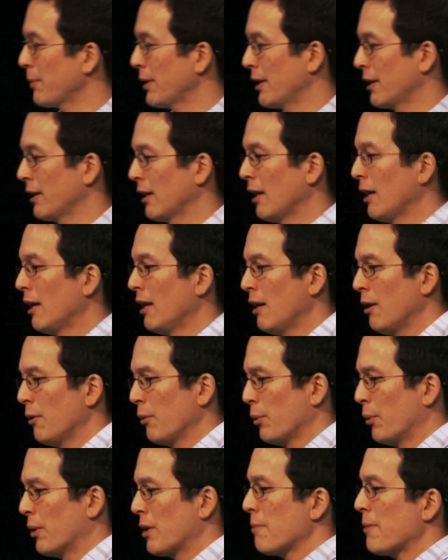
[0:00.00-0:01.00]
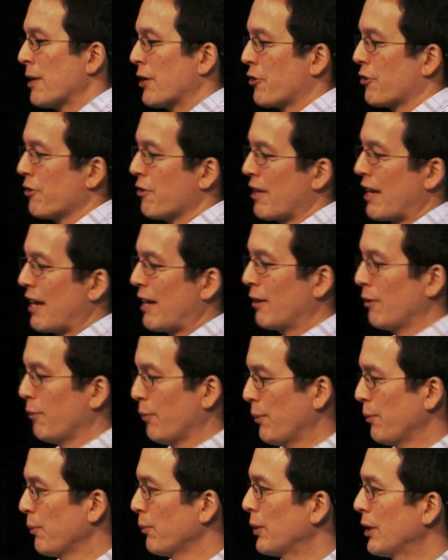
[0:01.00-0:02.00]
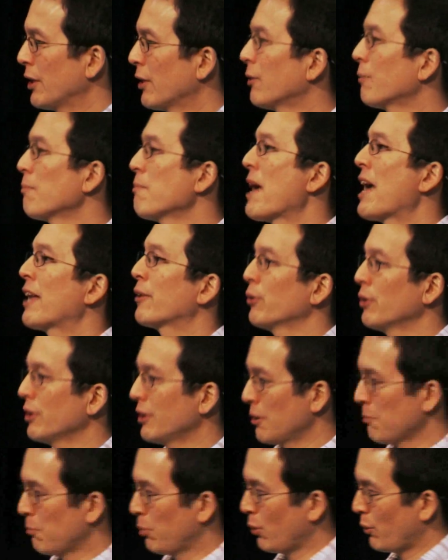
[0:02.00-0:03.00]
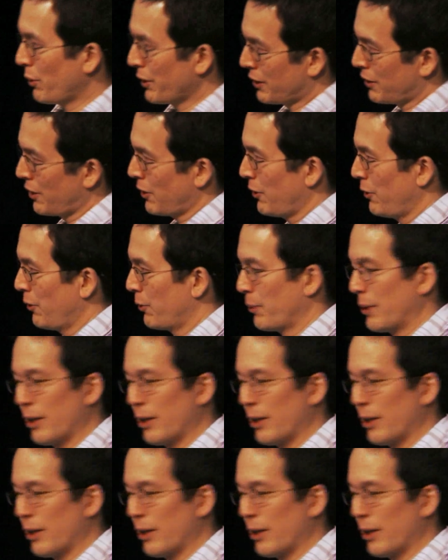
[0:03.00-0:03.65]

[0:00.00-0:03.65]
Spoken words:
But we want to make sure that we don't manually deploy code.